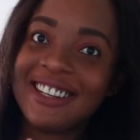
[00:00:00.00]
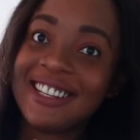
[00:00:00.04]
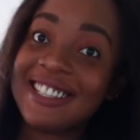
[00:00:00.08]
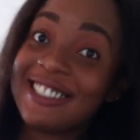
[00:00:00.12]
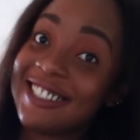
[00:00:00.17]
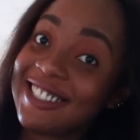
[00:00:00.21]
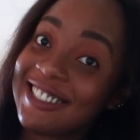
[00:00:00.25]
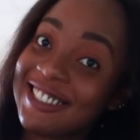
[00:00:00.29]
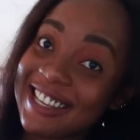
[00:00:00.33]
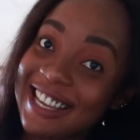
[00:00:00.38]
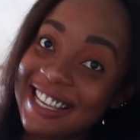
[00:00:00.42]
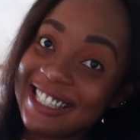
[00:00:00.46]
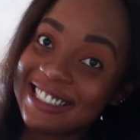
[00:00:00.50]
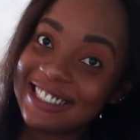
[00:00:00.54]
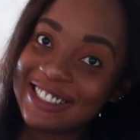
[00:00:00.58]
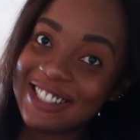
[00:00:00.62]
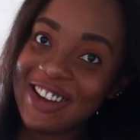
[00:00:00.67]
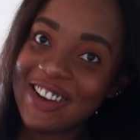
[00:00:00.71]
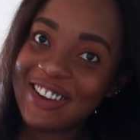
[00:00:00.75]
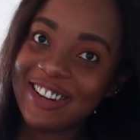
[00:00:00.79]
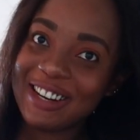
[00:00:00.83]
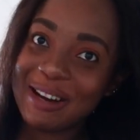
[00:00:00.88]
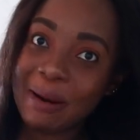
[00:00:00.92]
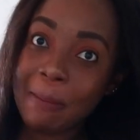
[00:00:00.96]
Let's just get
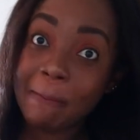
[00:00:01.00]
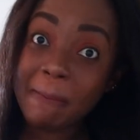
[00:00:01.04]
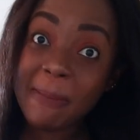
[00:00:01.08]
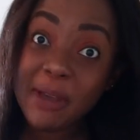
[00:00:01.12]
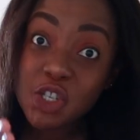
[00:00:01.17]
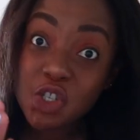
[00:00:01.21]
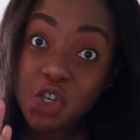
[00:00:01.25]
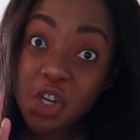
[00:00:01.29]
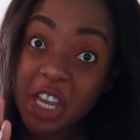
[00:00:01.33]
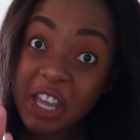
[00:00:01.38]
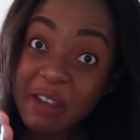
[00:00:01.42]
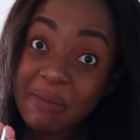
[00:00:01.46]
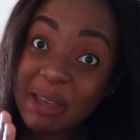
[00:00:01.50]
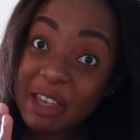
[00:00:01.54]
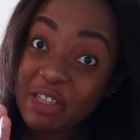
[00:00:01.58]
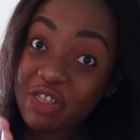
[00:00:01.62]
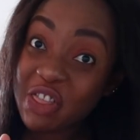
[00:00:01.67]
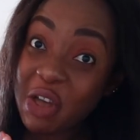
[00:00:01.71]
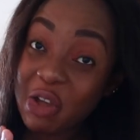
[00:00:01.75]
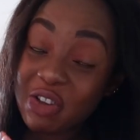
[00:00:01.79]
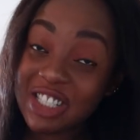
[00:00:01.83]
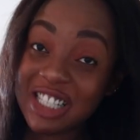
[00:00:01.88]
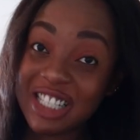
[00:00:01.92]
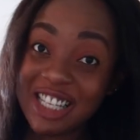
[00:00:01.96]
started. Make sure you give me a
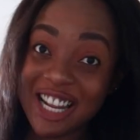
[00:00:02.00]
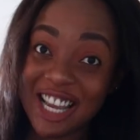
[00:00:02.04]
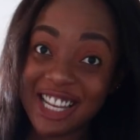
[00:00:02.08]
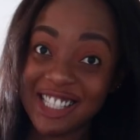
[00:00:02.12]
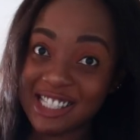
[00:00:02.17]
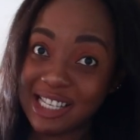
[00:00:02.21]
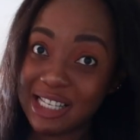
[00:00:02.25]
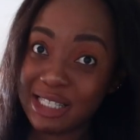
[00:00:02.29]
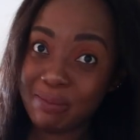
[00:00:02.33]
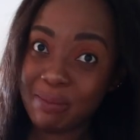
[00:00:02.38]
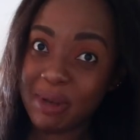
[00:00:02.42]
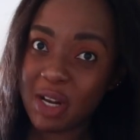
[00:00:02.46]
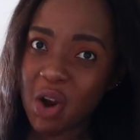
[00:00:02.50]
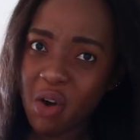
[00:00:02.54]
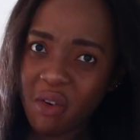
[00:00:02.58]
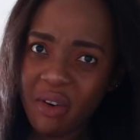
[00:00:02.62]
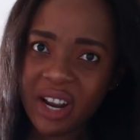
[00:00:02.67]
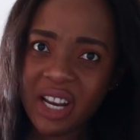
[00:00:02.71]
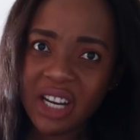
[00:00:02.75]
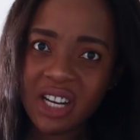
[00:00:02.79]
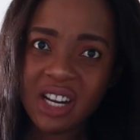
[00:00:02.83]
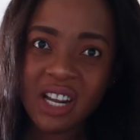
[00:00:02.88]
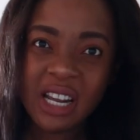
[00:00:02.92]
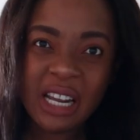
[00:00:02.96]
thousand likes this minute,
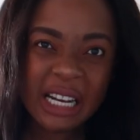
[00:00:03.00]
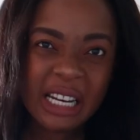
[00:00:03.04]
alright?